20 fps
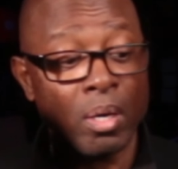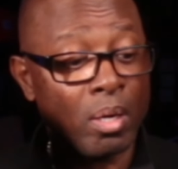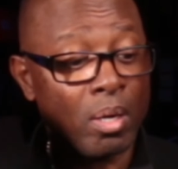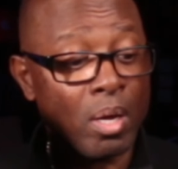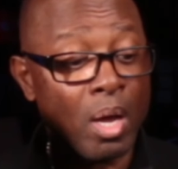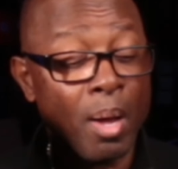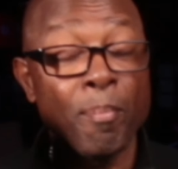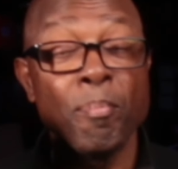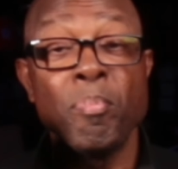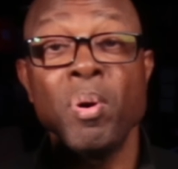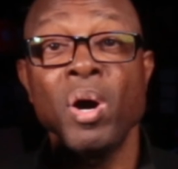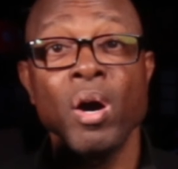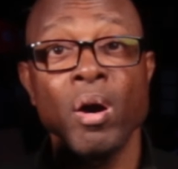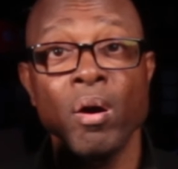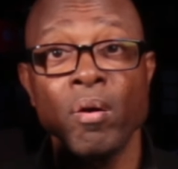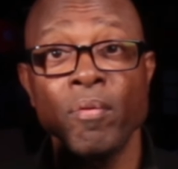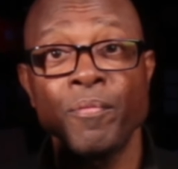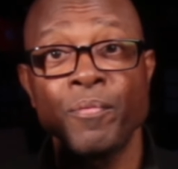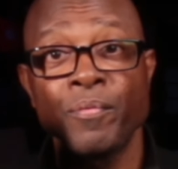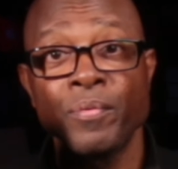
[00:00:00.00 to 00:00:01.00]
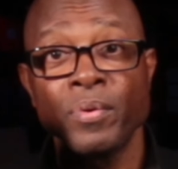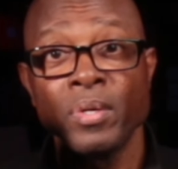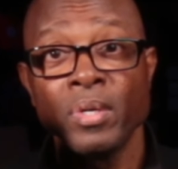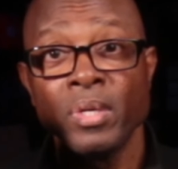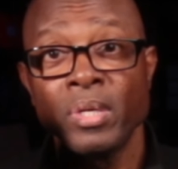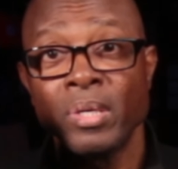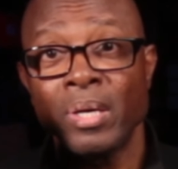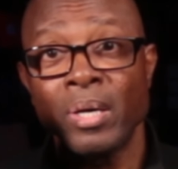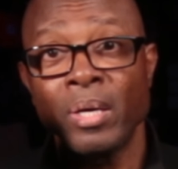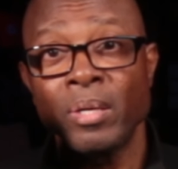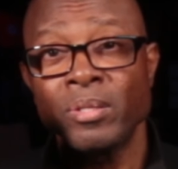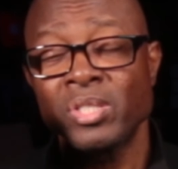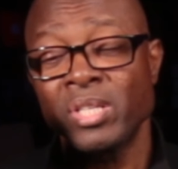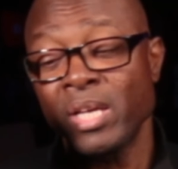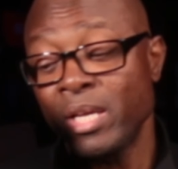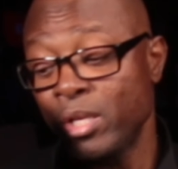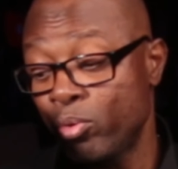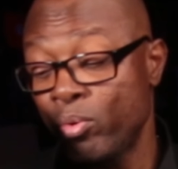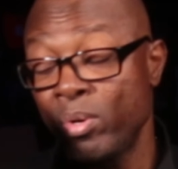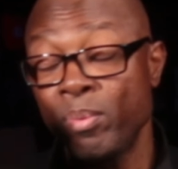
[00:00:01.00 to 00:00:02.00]
above
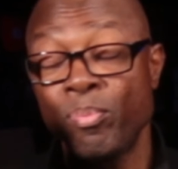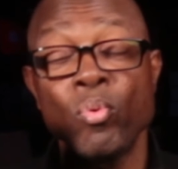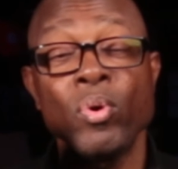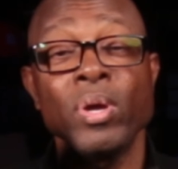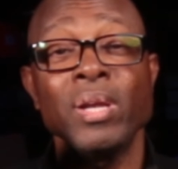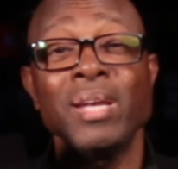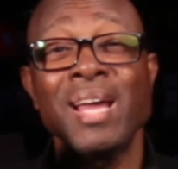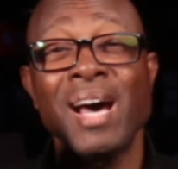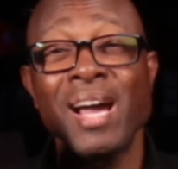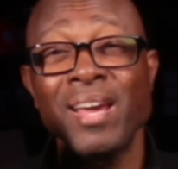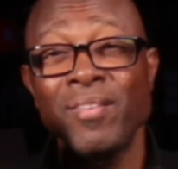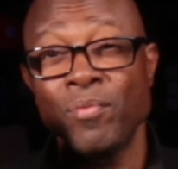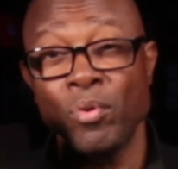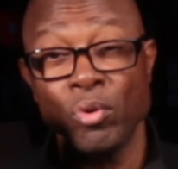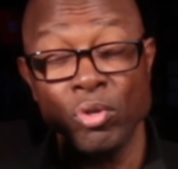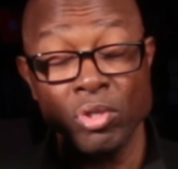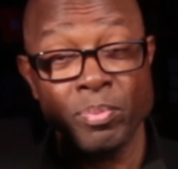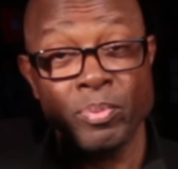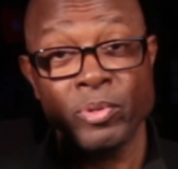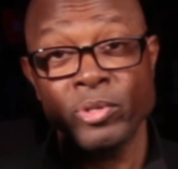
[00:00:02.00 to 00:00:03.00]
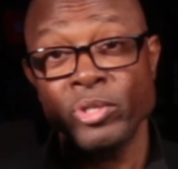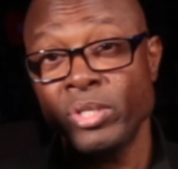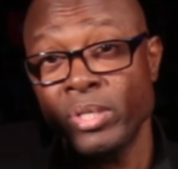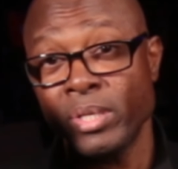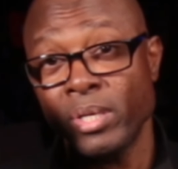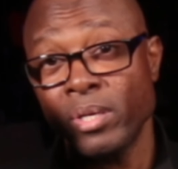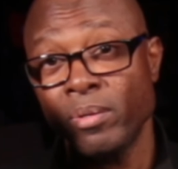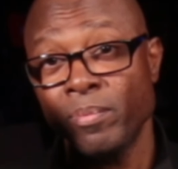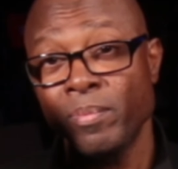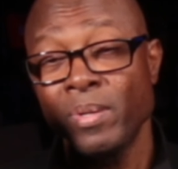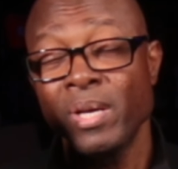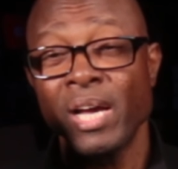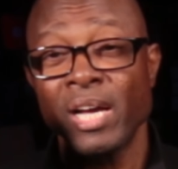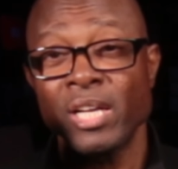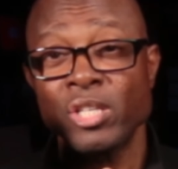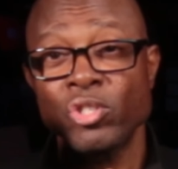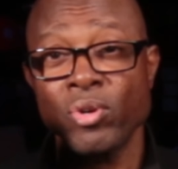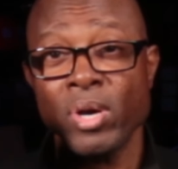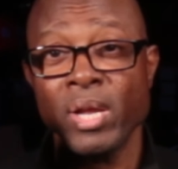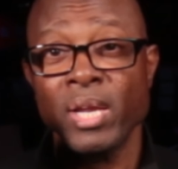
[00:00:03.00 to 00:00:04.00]
say 3.9 volts per cell. I
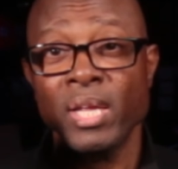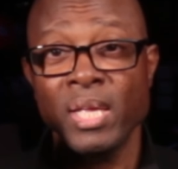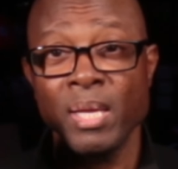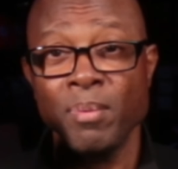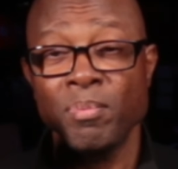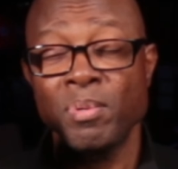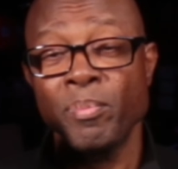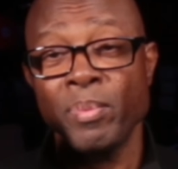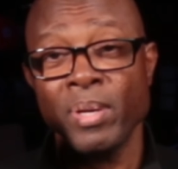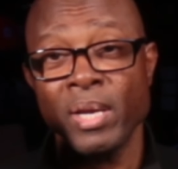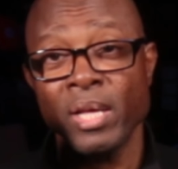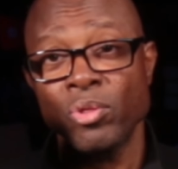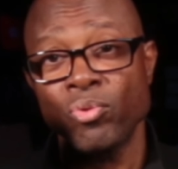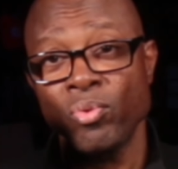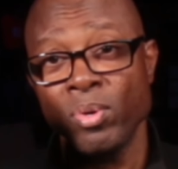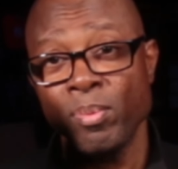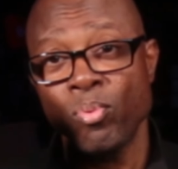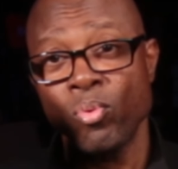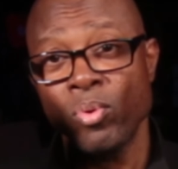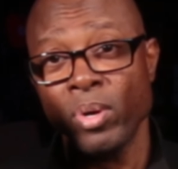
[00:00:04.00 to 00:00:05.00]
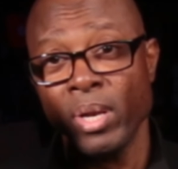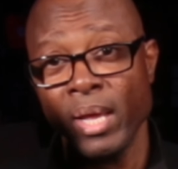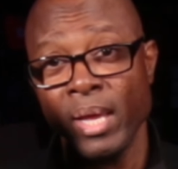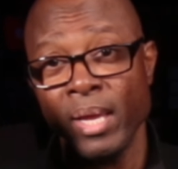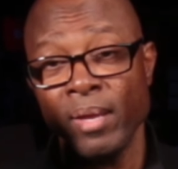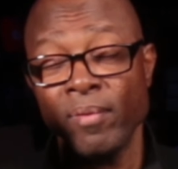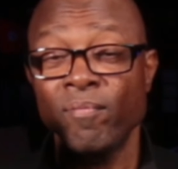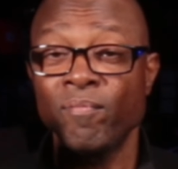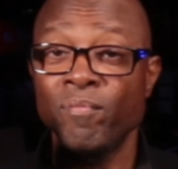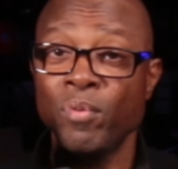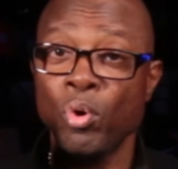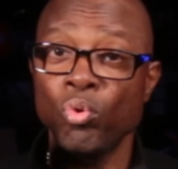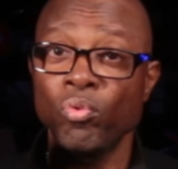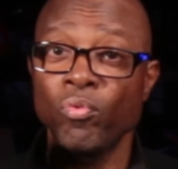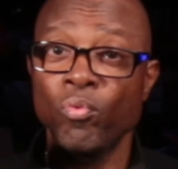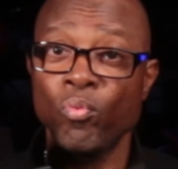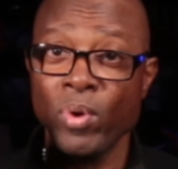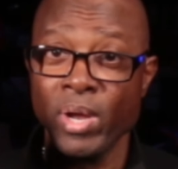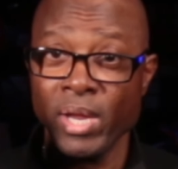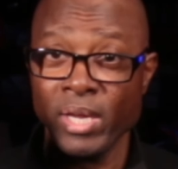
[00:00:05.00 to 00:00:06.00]
try to keep them in that 3.8 volt
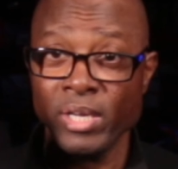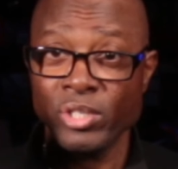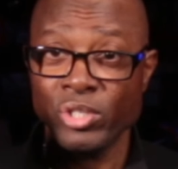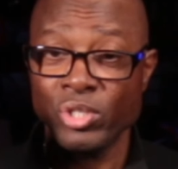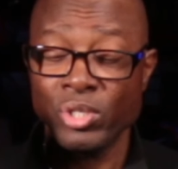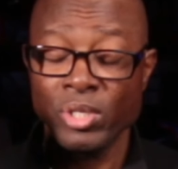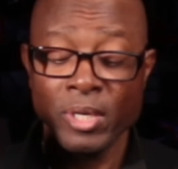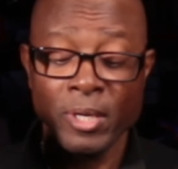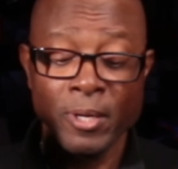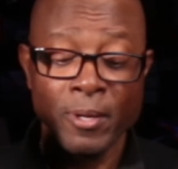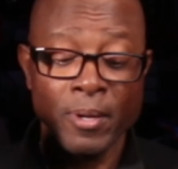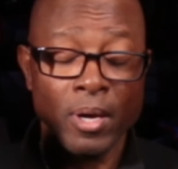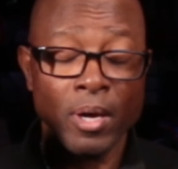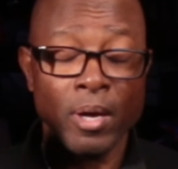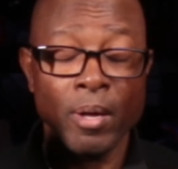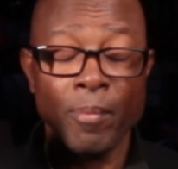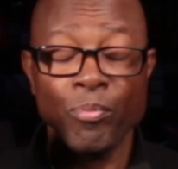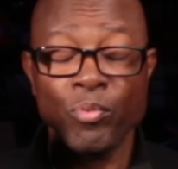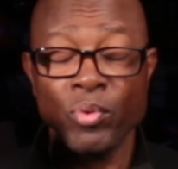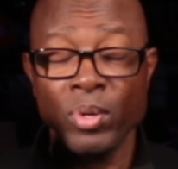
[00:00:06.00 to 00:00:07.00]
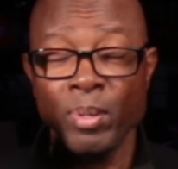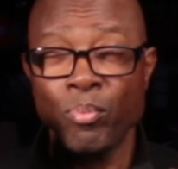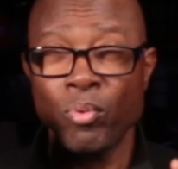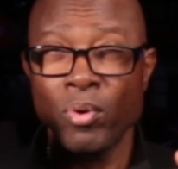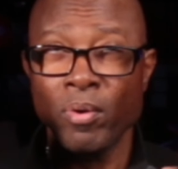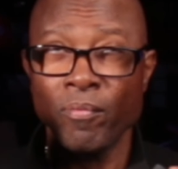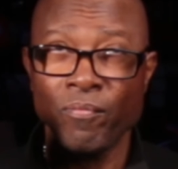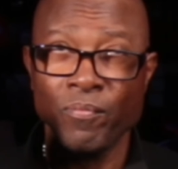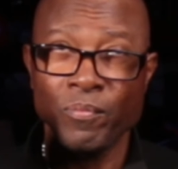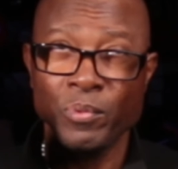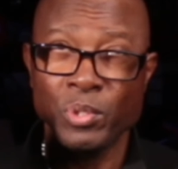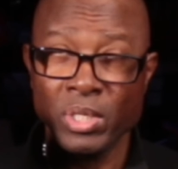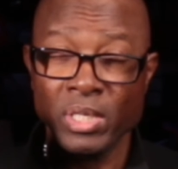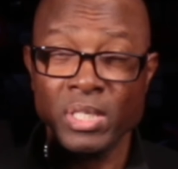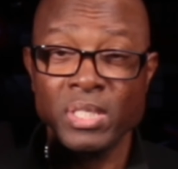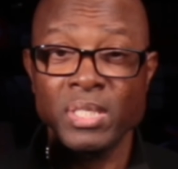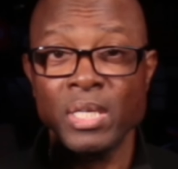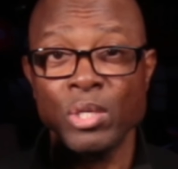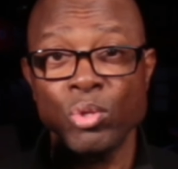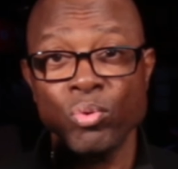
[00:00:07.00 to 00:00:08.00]
range,
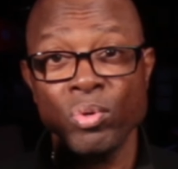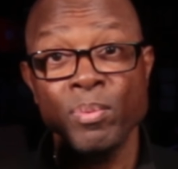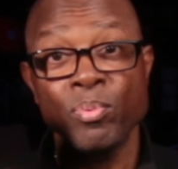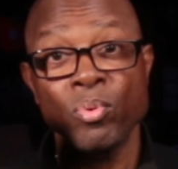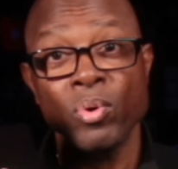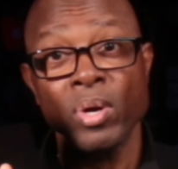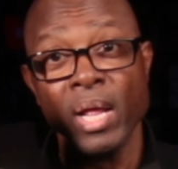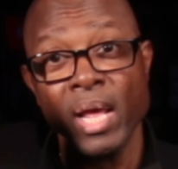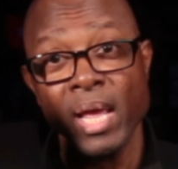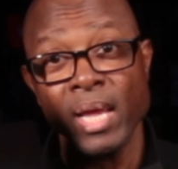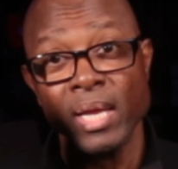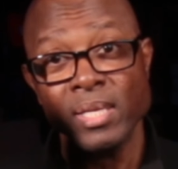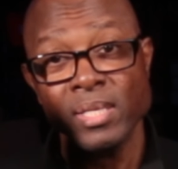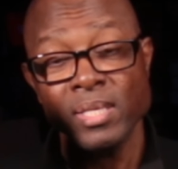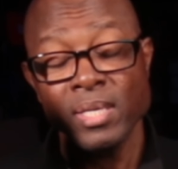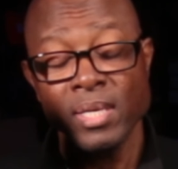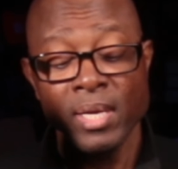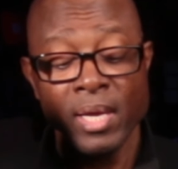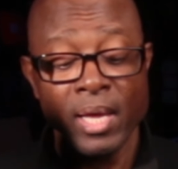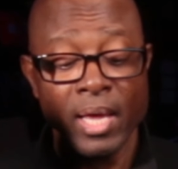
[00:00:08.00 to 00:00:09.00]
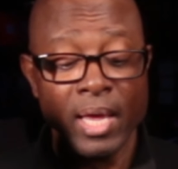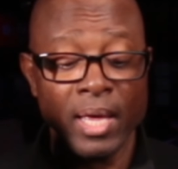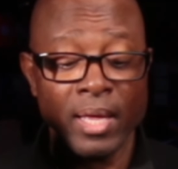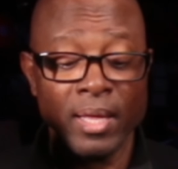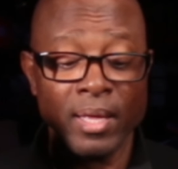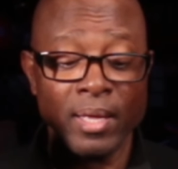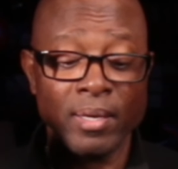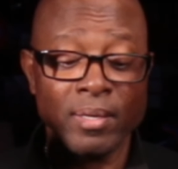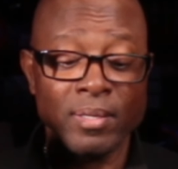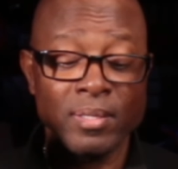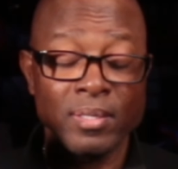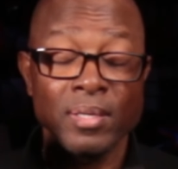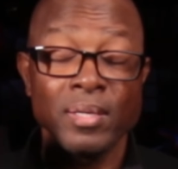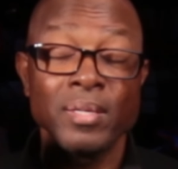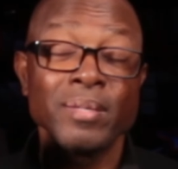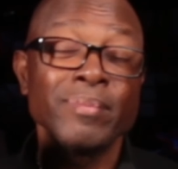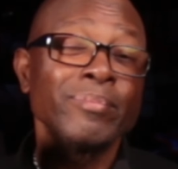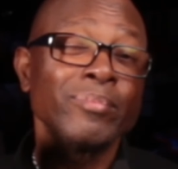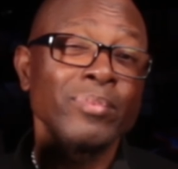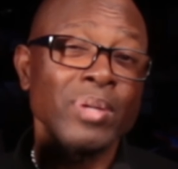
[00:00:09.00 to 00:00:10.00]
3.6 to 3.8. And
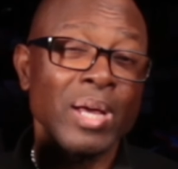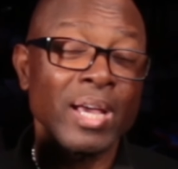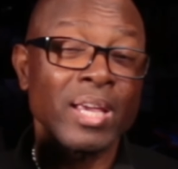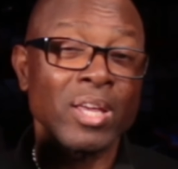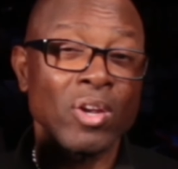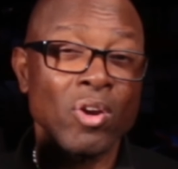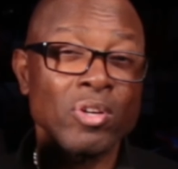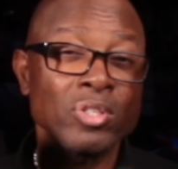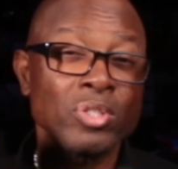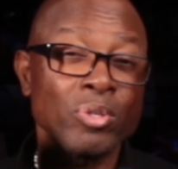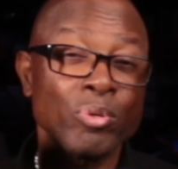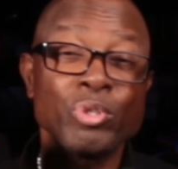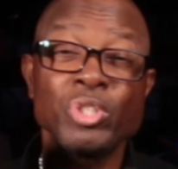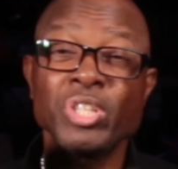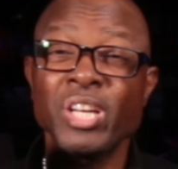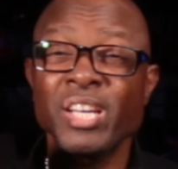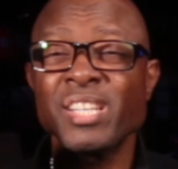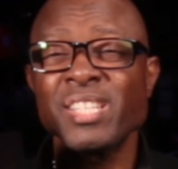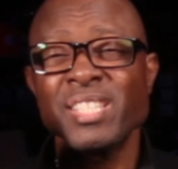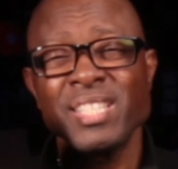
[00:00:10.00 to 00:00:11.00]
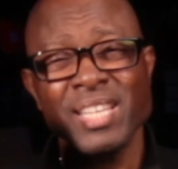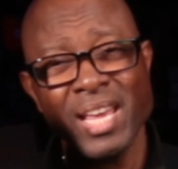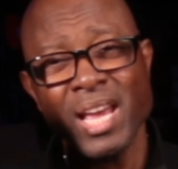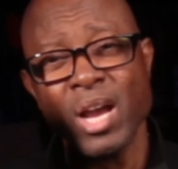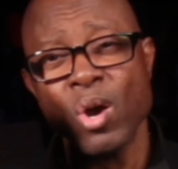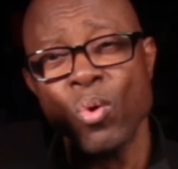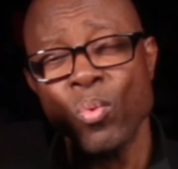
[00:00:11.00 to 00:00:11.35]
I can also check to see how